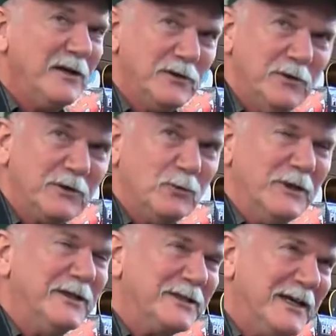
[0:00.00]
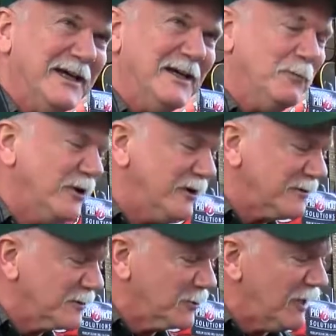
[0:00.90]
You can win the game once
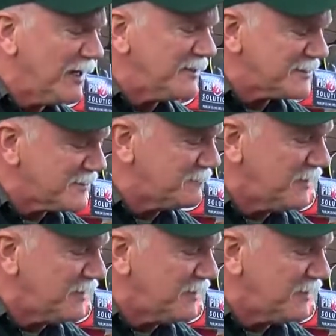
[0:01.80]
or twice,